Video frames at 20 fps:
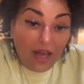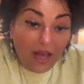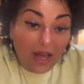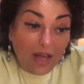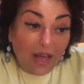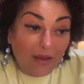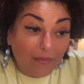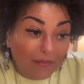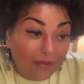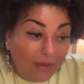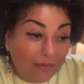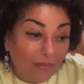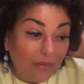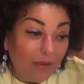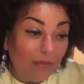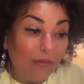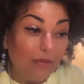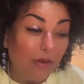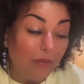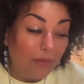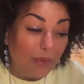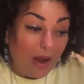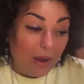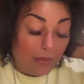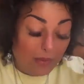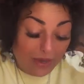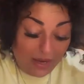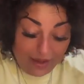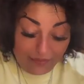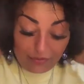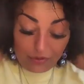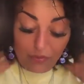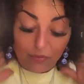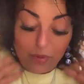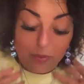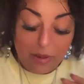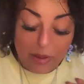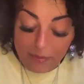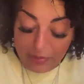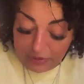I'll probably have to
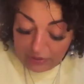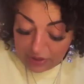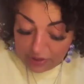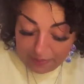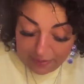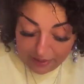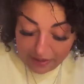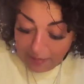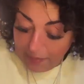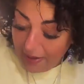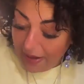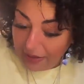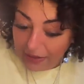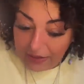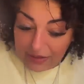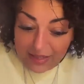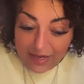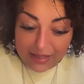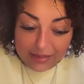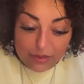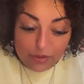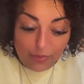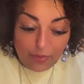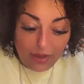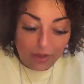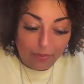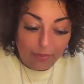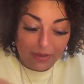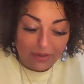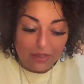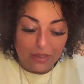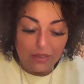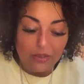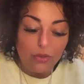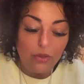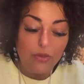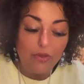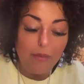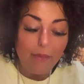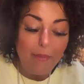remember to speak about it next week, but I'll
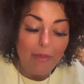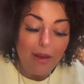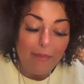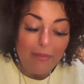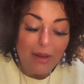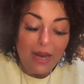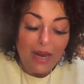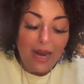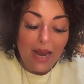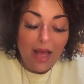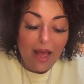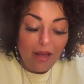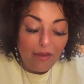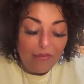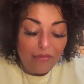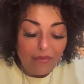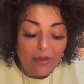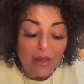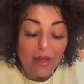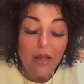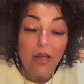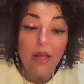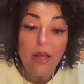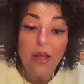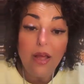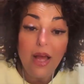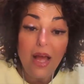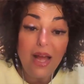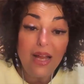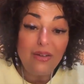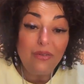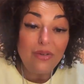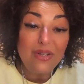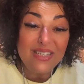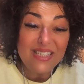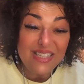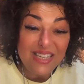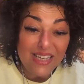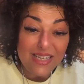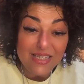do the Mama Love
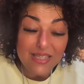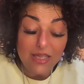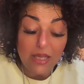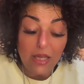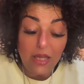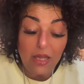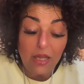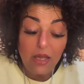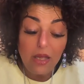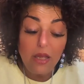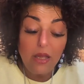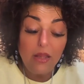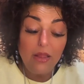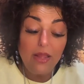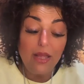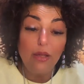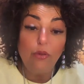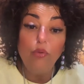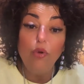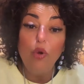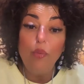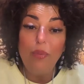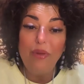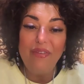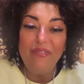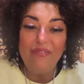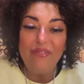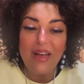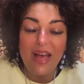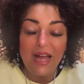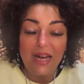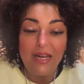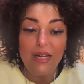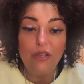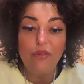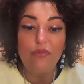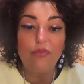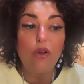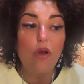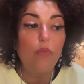160 that will be
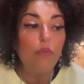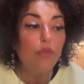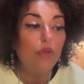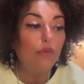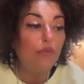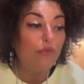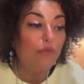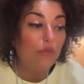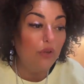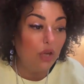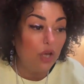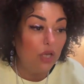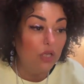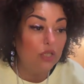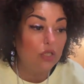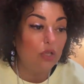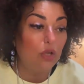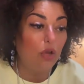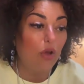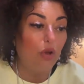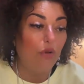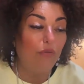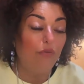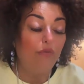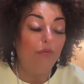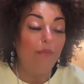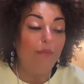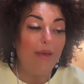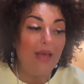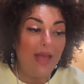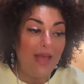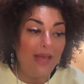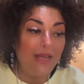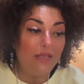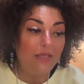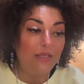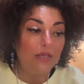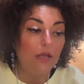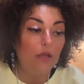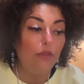valid from the 1st of
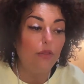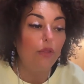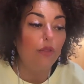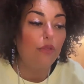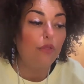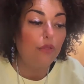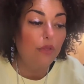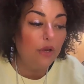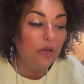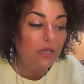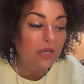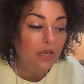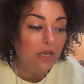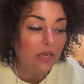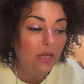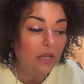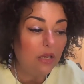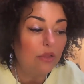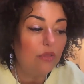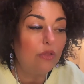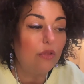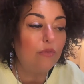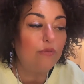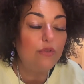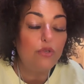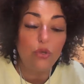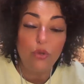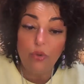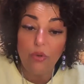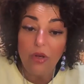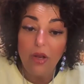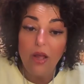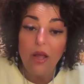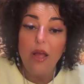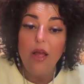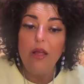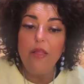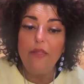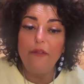May till the 30th of June.